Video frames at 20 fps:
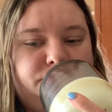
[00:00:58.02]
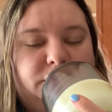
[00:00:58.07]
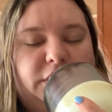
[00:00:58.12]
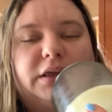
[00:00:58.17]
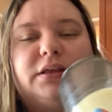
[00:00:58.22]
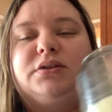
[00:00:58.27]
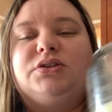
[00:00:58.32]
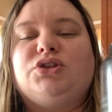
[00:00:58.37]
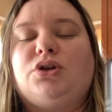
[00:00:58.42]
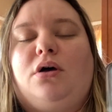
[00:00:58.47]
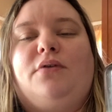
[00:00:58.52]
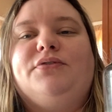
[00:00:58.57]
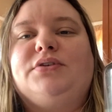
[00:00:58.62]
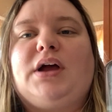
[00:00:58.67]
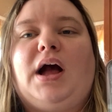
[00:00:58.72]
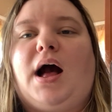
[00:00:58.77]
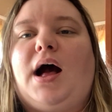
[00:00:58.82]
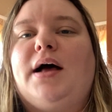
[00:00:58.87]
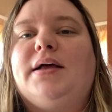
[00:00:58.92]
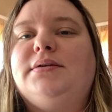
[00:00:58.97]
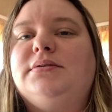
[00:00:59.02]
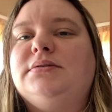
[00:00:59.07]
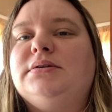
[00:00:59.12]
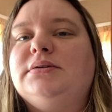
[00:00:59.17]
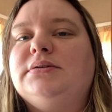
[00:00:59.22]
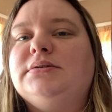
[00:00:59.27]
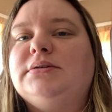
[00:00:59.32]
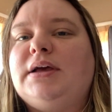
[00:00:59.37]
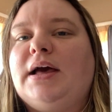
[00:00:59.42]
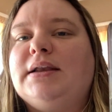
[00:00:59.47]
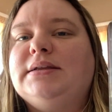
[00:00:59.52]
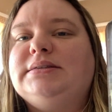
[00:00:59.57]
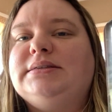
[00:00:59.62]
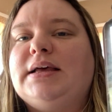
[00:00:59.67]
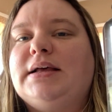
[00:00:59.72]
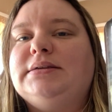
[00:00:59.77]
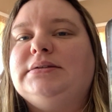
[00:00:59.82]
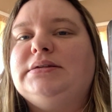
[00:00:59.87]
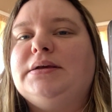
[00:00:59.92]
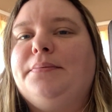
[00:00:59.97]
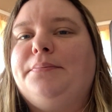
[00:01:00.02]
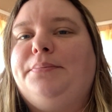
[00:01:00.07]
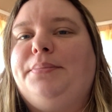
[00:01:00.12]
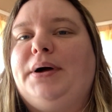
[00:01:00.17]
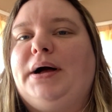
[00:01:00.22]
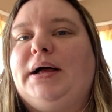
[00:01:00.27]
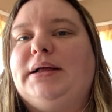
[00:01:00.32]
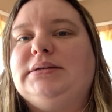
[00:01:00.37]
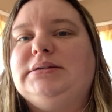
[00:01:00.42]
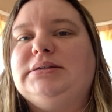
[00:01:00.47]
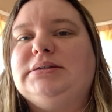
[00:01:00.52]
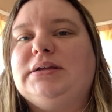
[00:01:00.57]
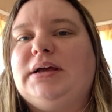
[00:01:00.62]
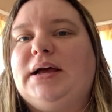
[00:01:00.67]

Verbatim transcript: like a soft cotton kind of scent, but